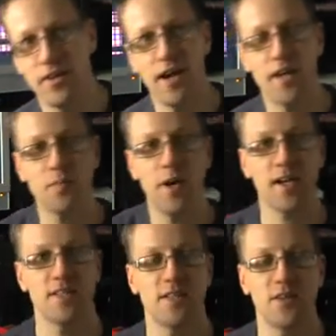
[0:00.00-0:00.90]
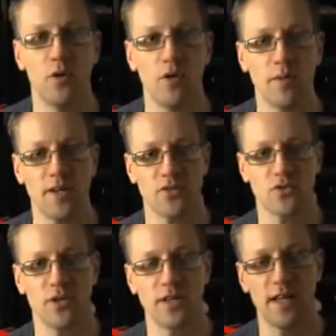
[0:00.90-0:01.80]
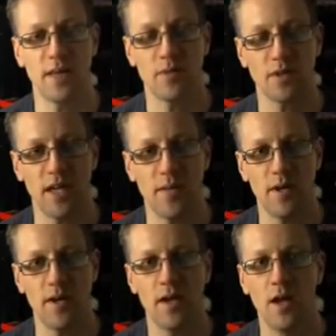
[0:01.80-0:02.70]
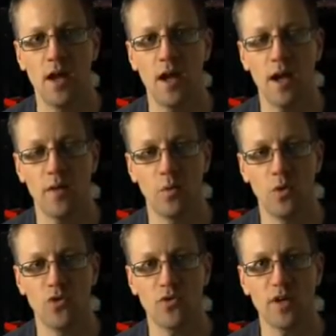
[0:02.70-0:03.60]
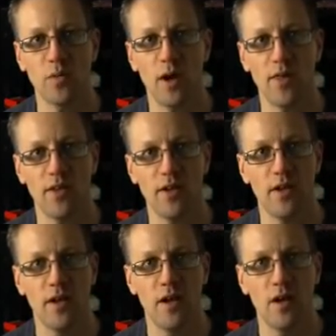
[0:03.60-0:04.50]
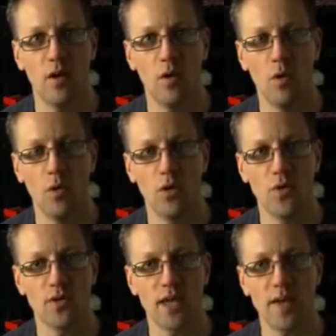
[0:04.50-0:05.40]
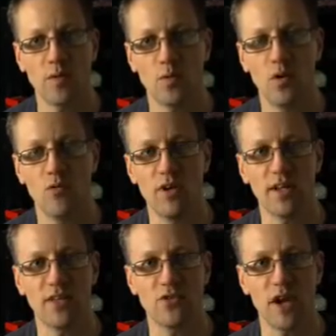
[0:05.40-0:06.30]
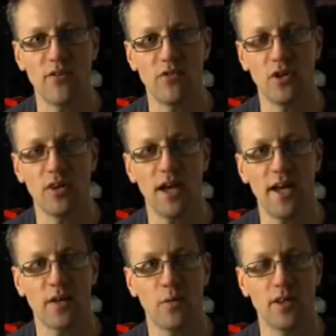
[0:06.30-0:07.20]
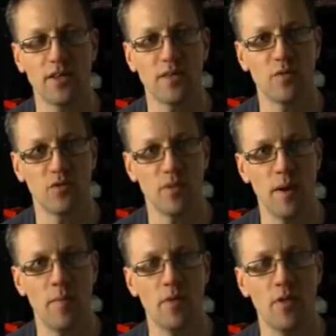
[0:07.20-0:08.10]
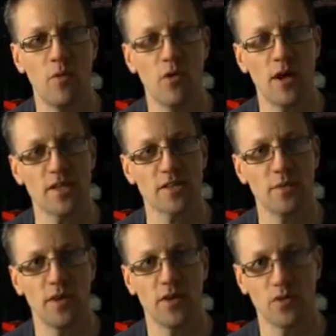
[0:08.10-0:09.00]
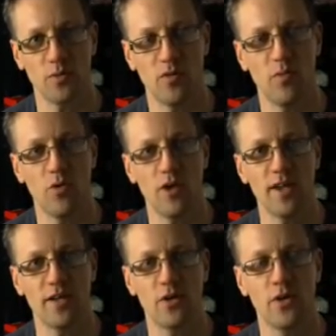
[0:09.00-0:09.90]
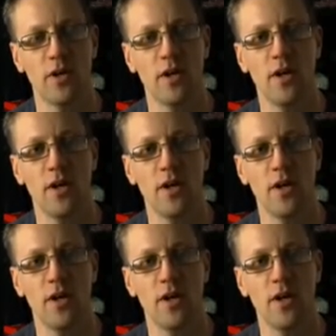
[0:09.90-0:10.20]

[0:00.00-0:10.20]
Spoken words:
nice packaging that all the Mastertronic games came in, and wondering whether all those games were really dreadful like we seem to remember them, or actually whether some of them were any good.